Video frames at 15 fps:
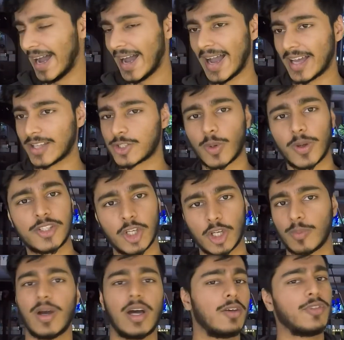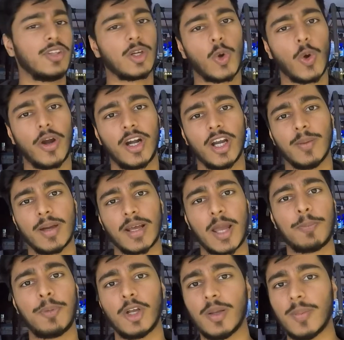And so I took him out of the aquarium and
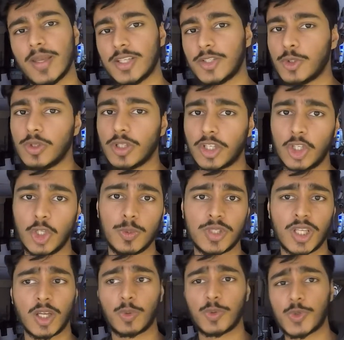I put him into the cube tank,